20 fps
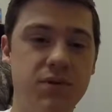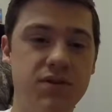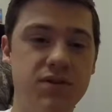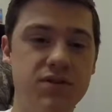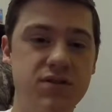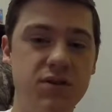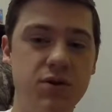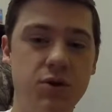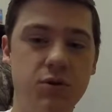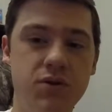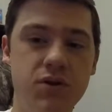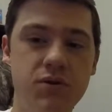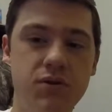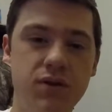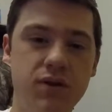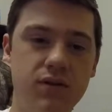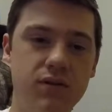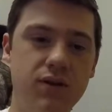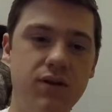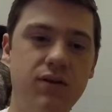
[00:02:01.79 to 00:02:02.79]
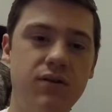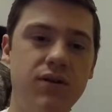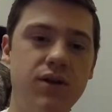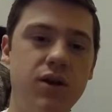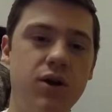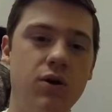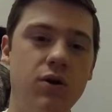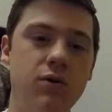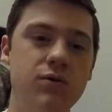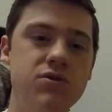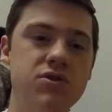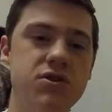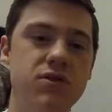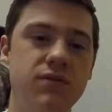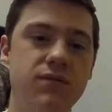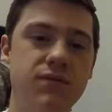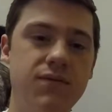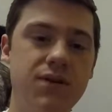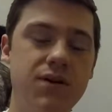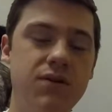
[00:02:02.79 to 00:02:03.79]
So you could literally hold your
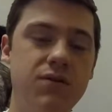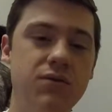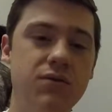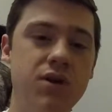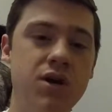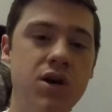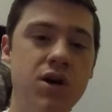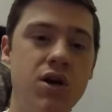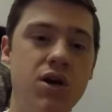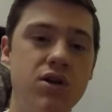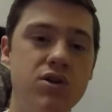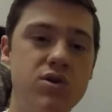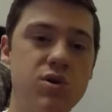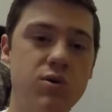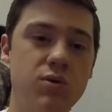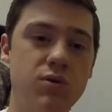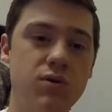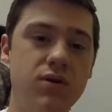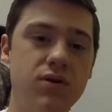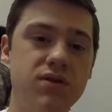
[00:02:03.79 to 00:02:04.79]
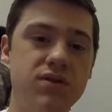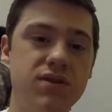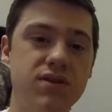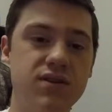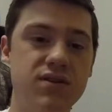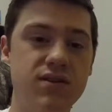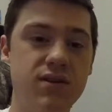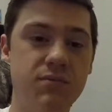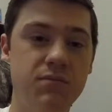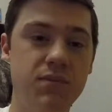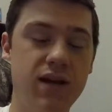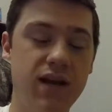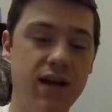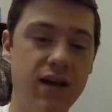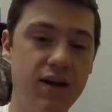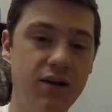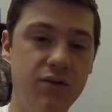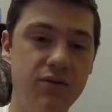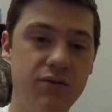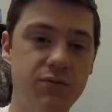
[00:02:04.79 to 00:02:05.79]
phone towards somebody
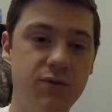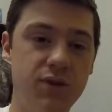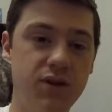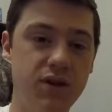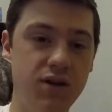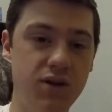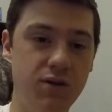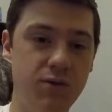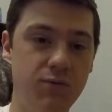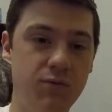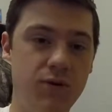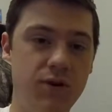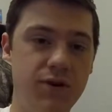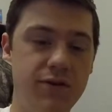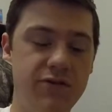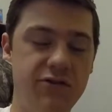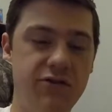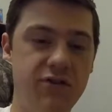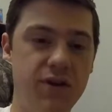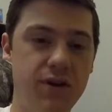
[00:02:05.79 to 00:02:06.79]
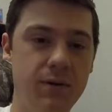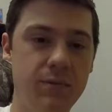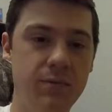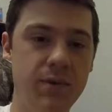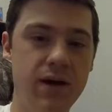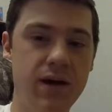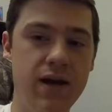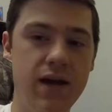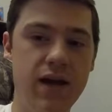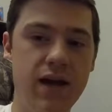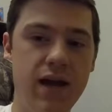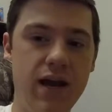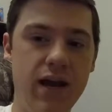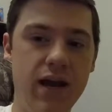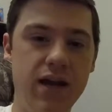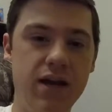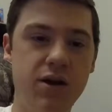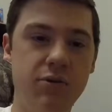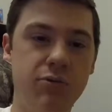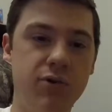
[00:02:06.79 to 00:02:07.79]
else with a U1 chip
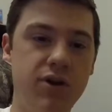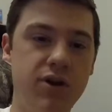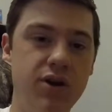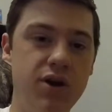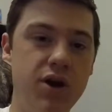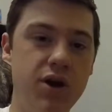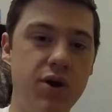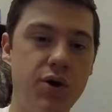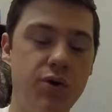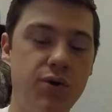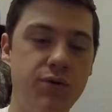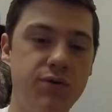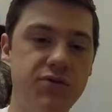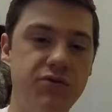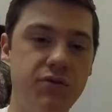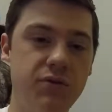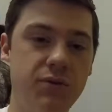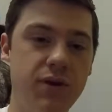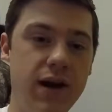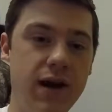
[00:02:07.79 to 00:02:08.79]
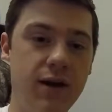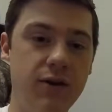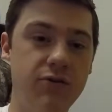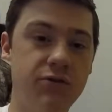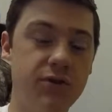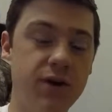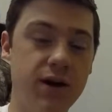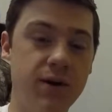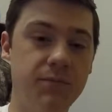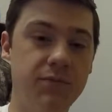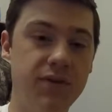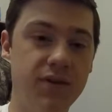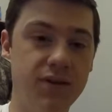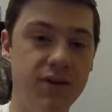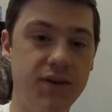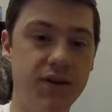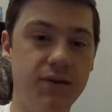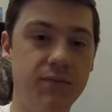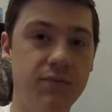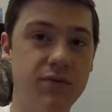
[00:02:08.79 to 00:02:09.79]
and it would know to airdrop to
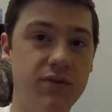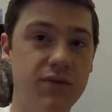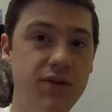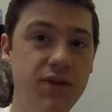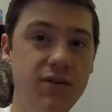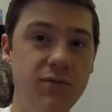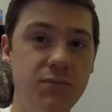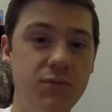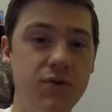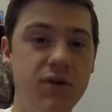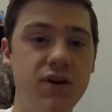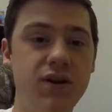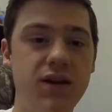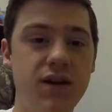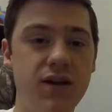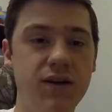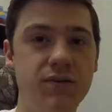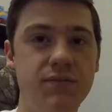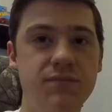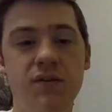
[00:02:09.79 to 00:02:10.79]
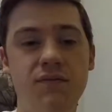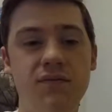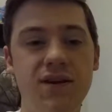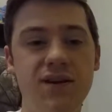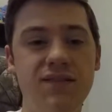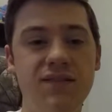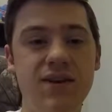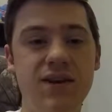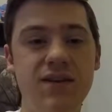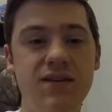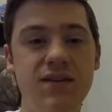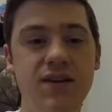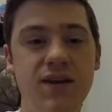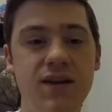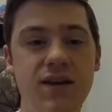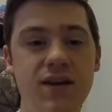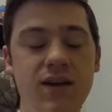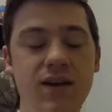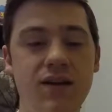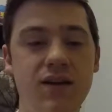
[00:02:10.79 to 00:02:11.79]
them. So that's pretty neat. Face
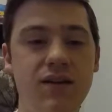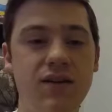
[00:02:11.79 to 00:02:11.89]
ID